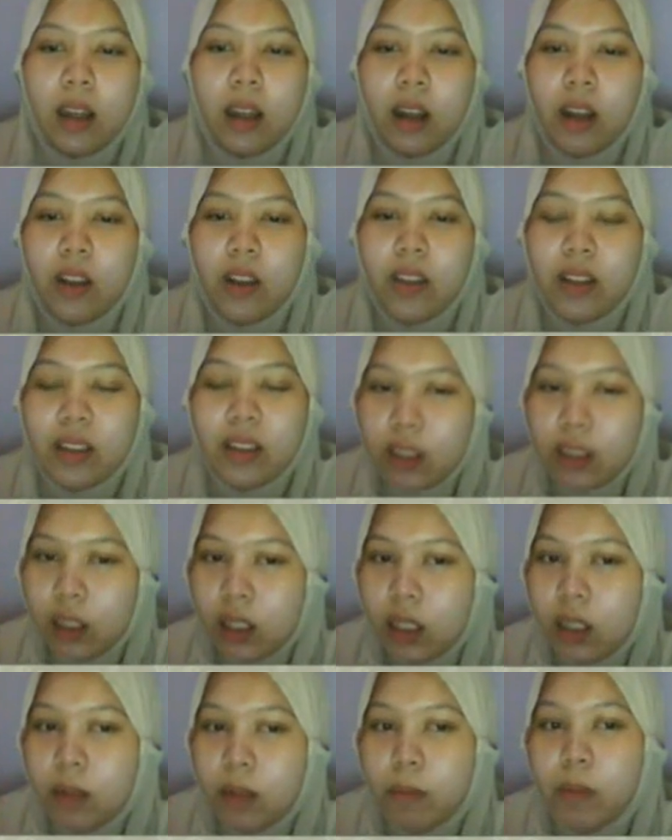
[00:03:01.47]
the
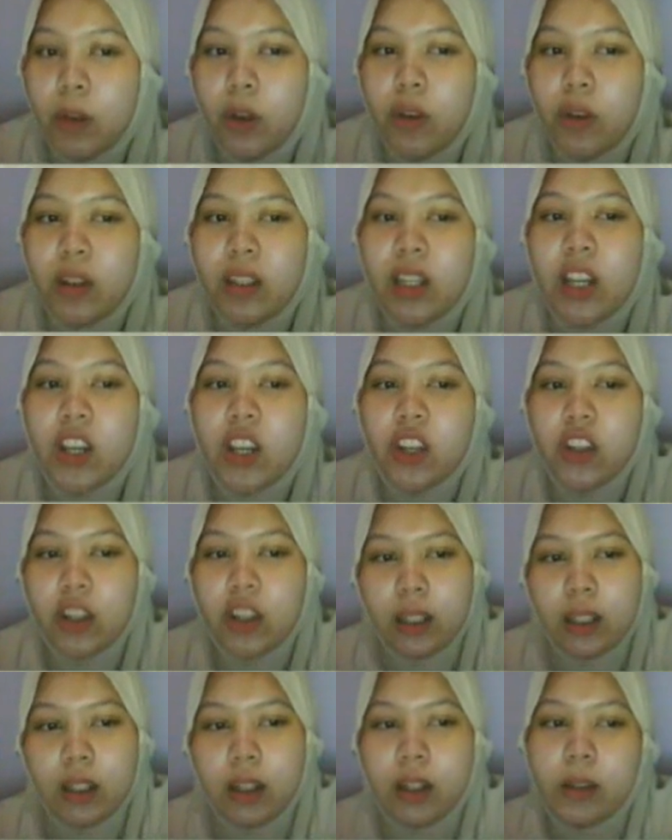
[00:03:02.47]
study employed
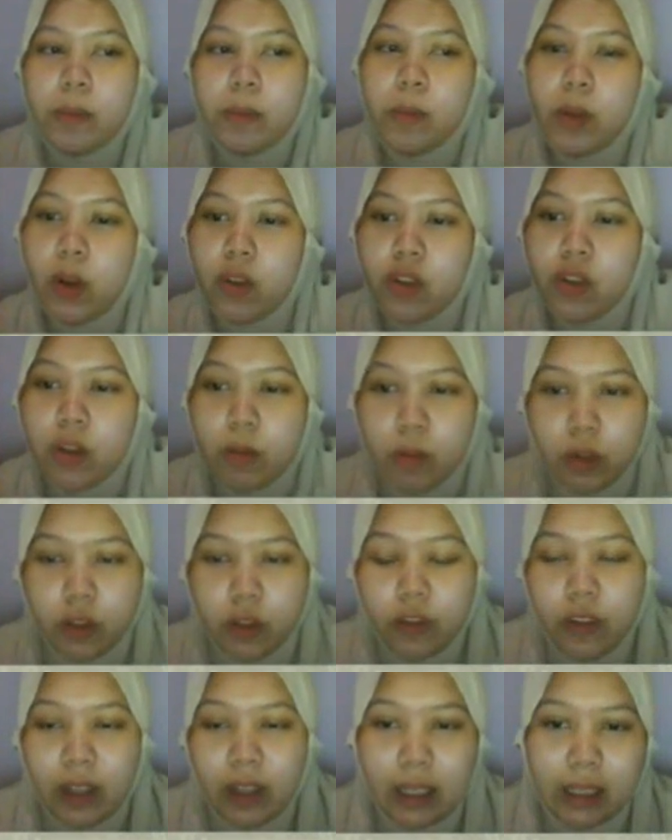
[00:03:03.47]
genre approach
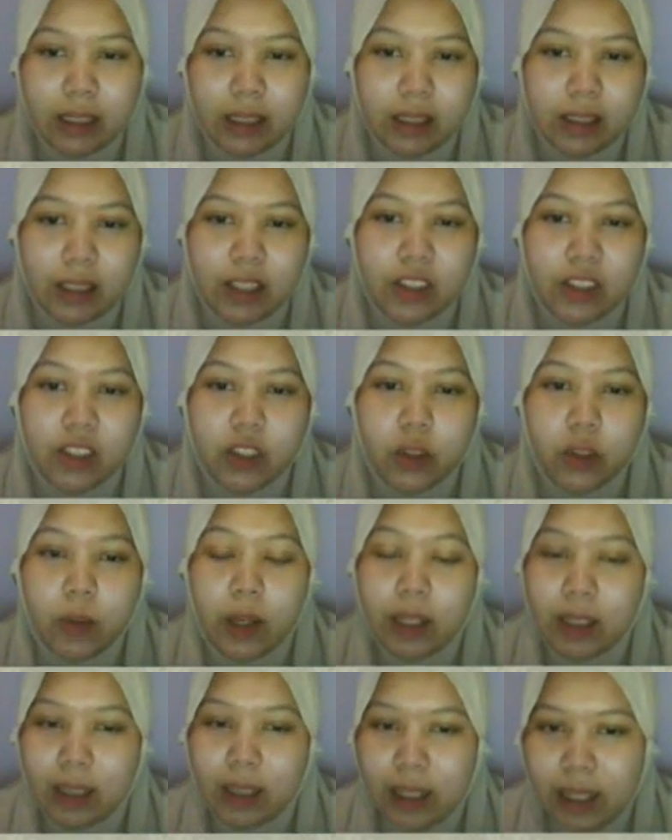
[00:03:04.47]
move analysis to
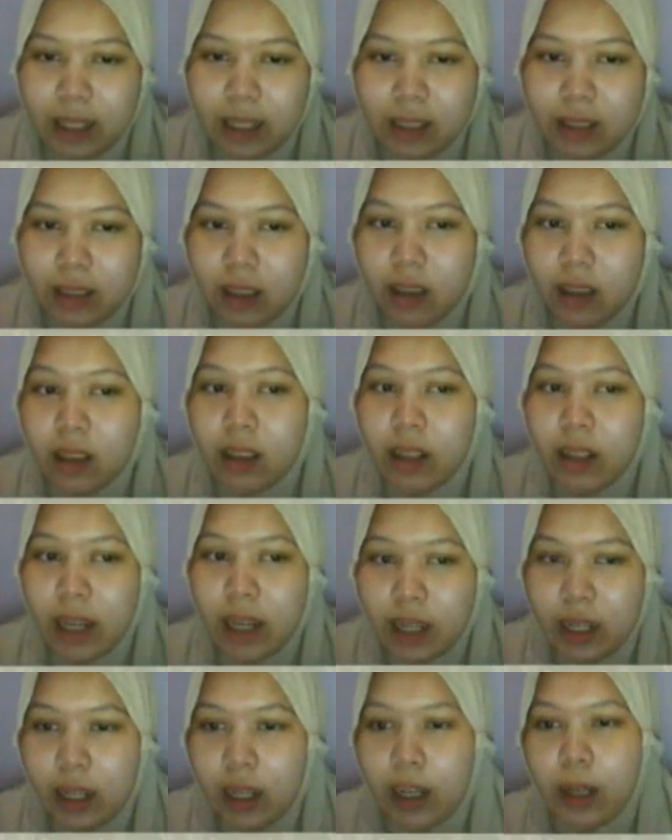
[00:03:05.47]
analyze the
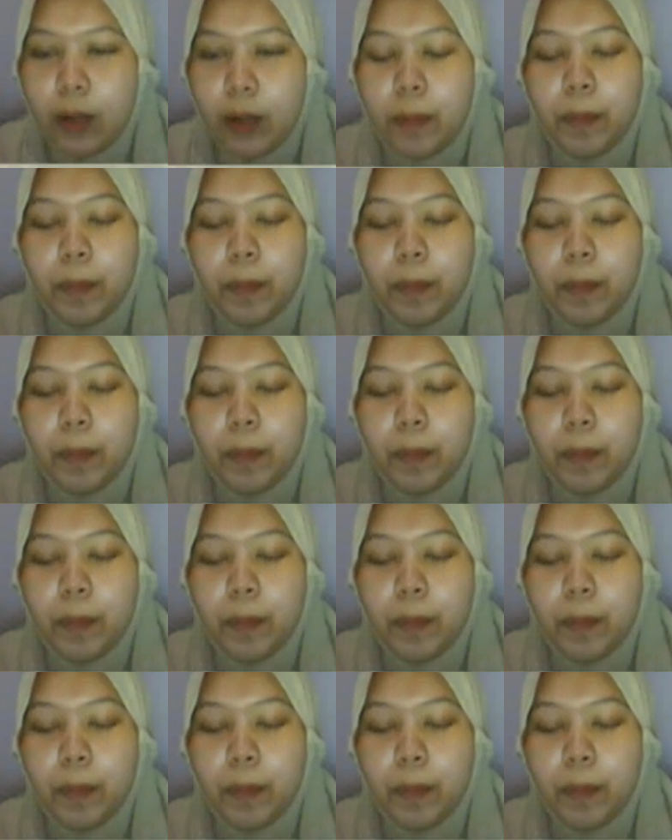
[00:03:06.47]
data.